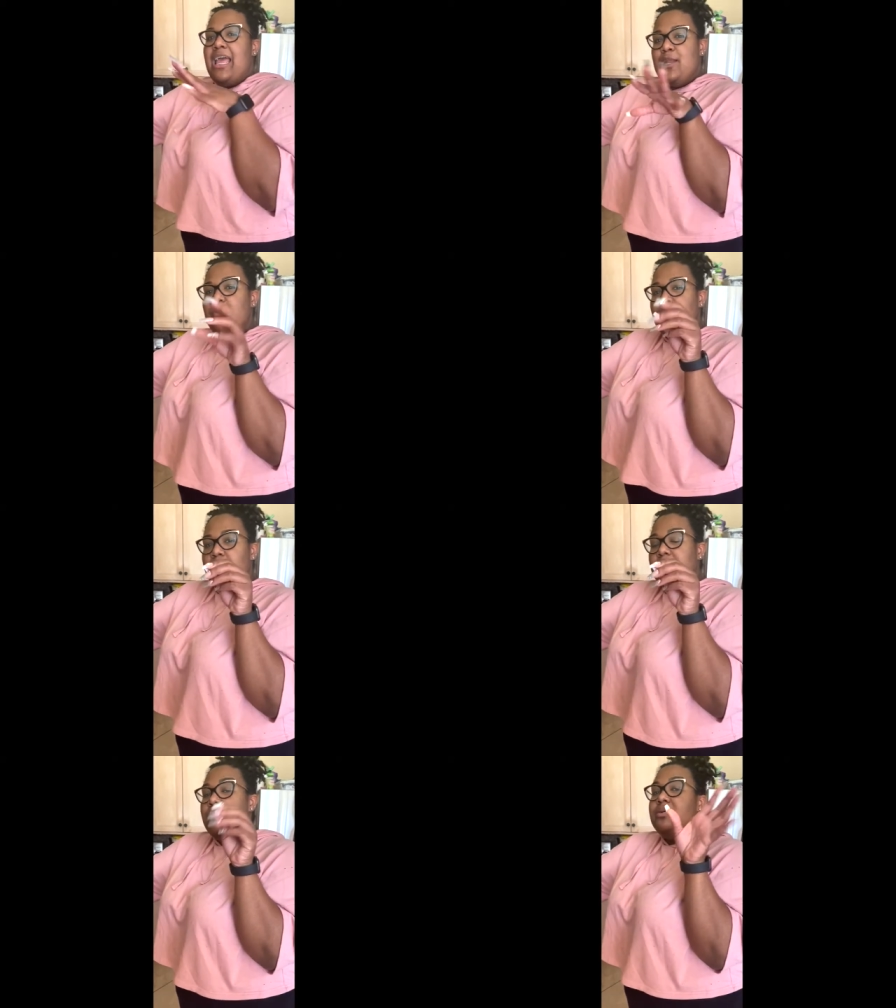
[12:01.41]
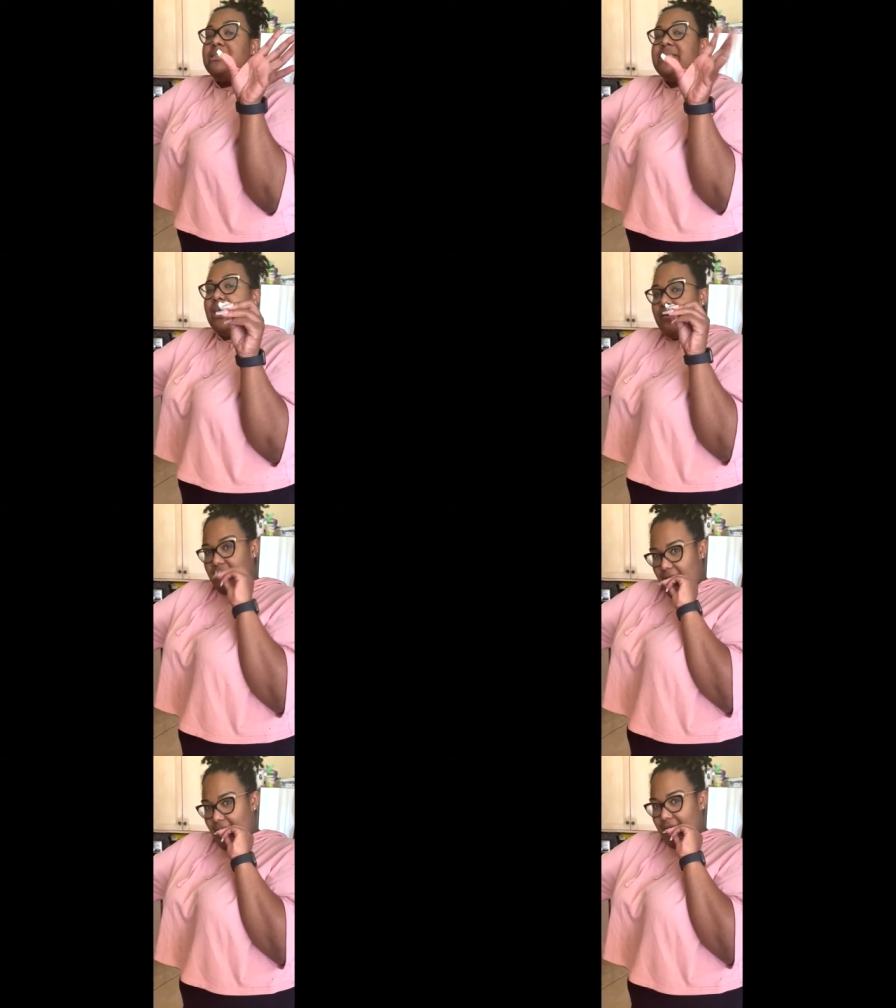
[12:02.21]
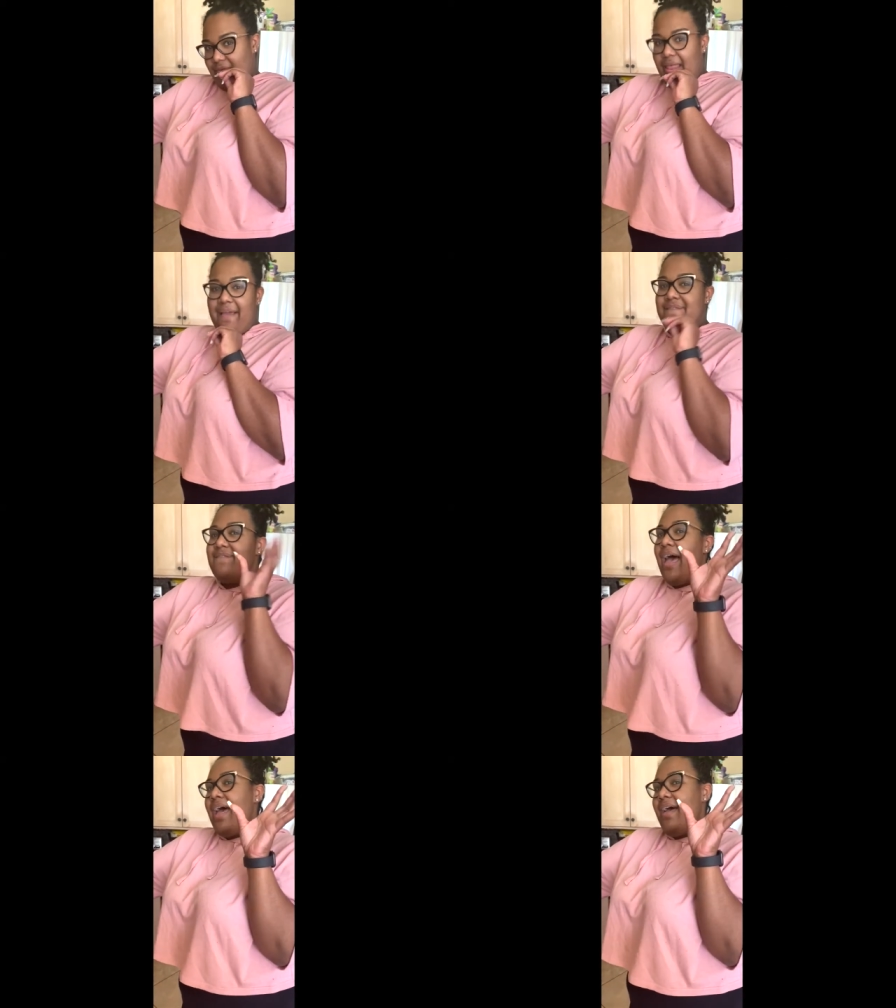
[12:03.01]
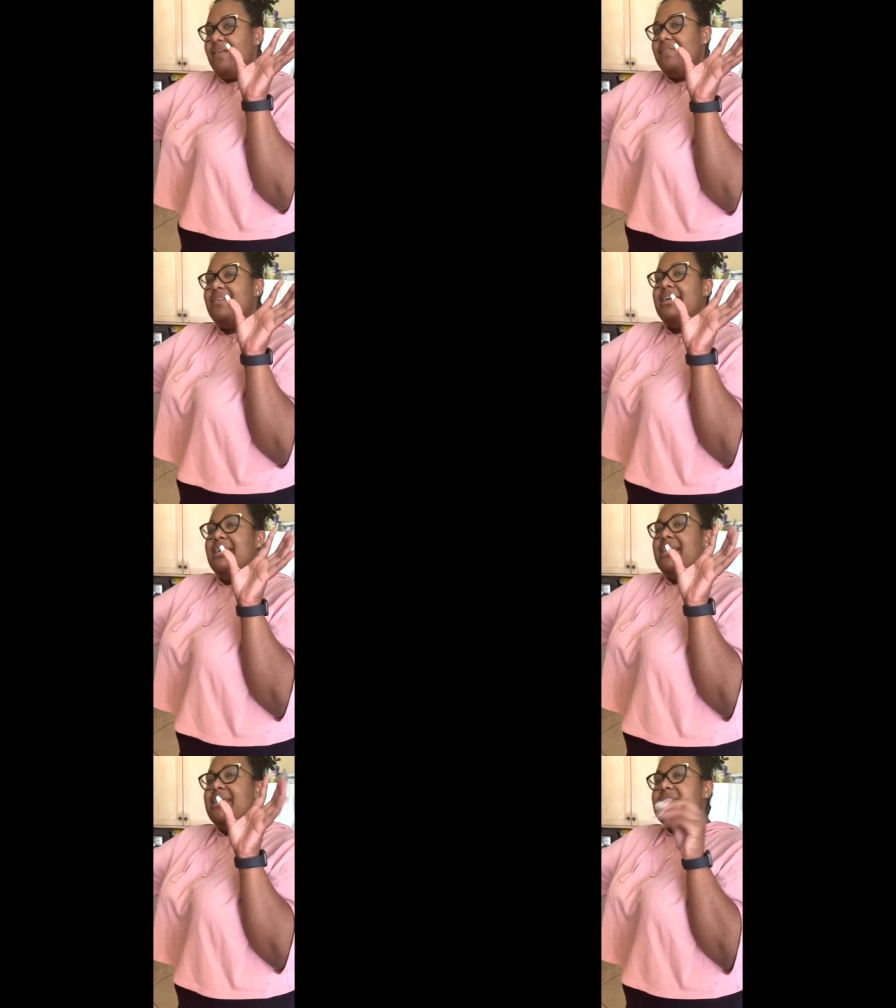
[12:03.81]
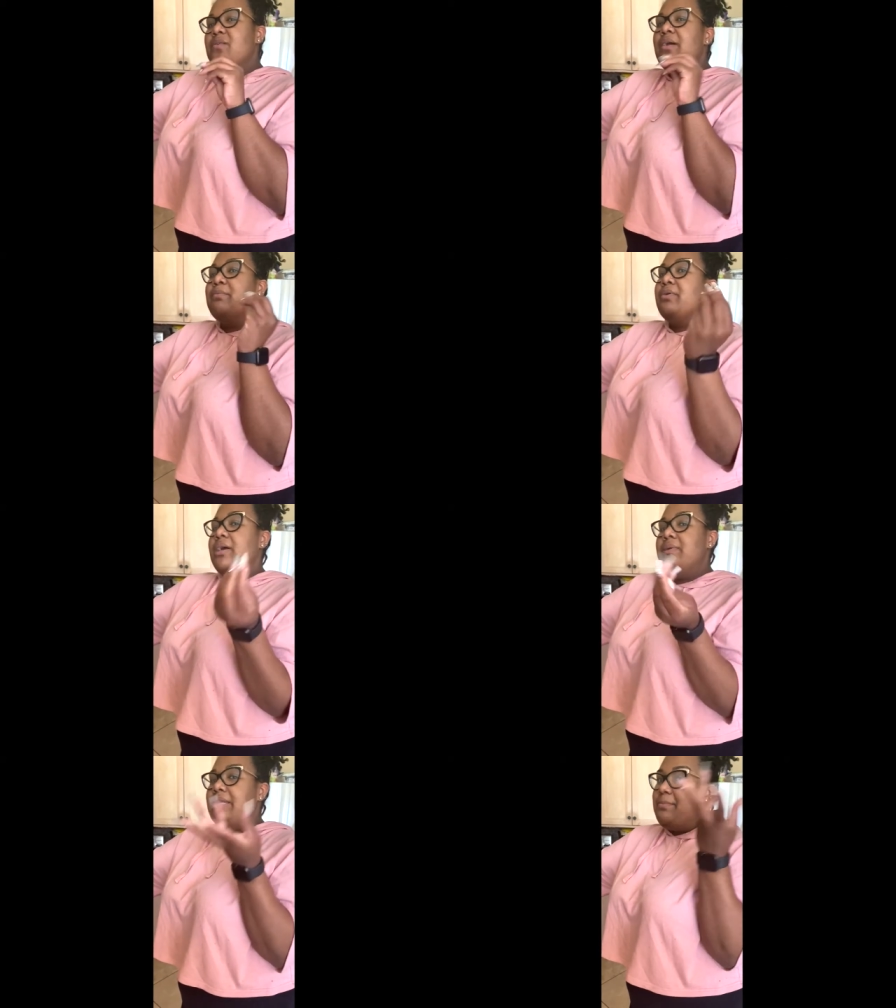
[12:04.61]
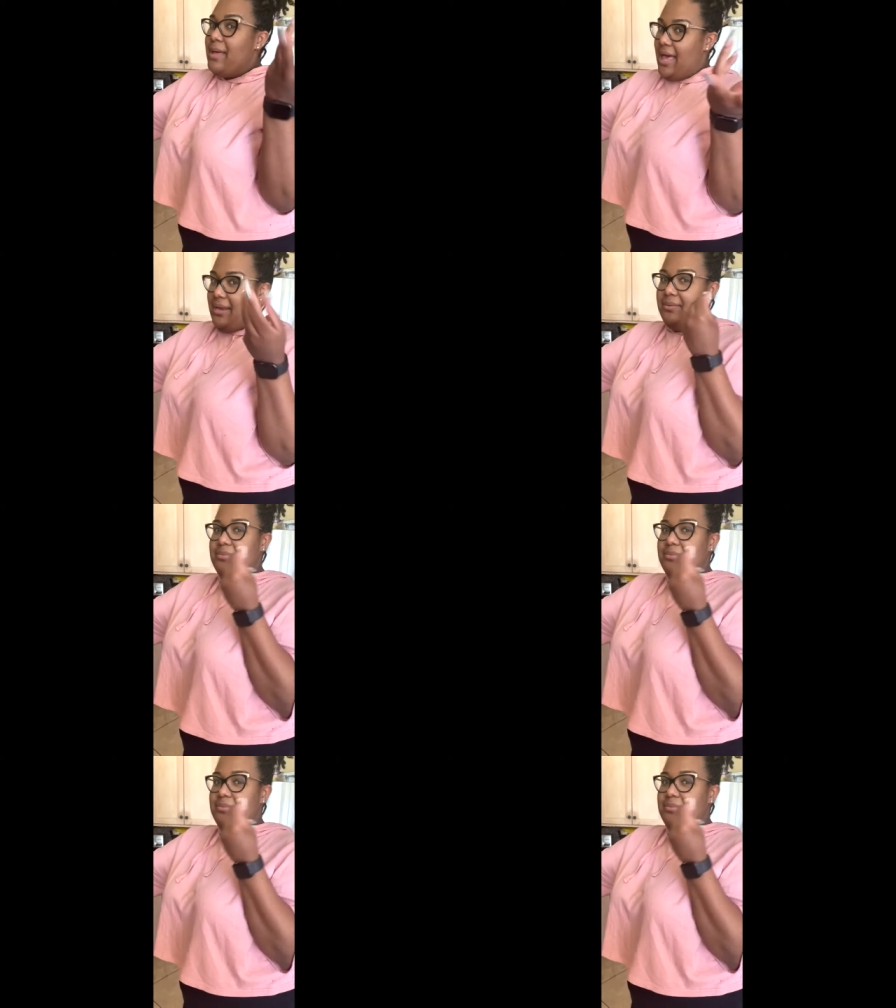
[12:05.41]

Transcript: And then we're going to put it on the second rack for like five. Okay. So it can brown at the bottom.